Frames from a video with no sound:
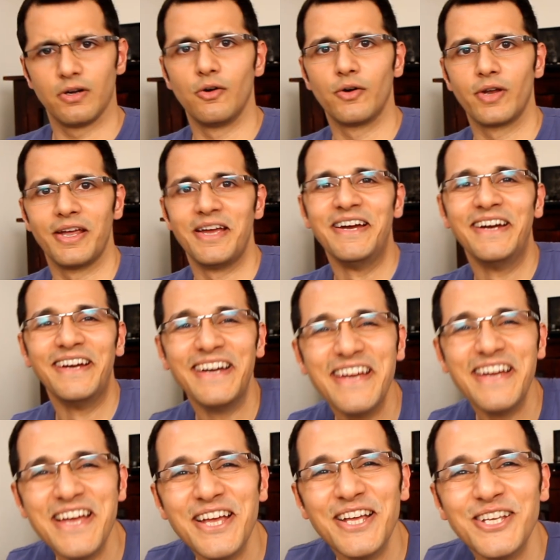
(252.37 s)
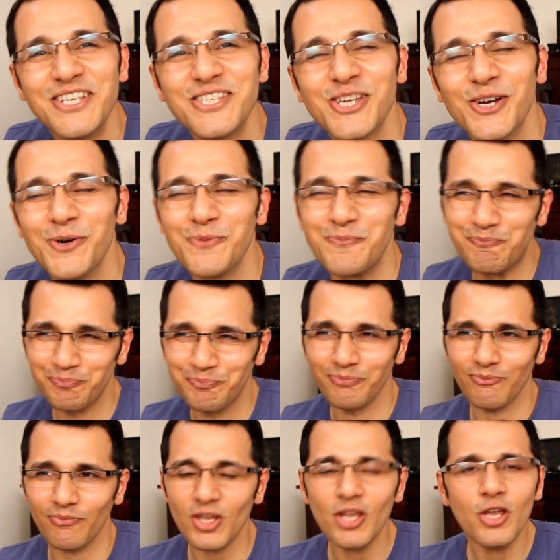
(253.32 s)
Okay, so
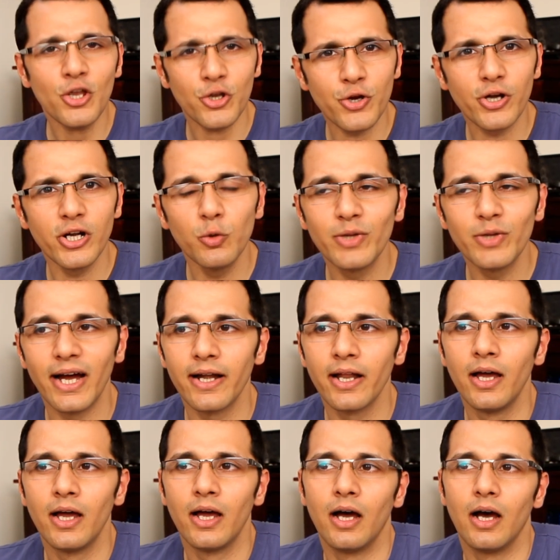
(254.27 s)
you can do that.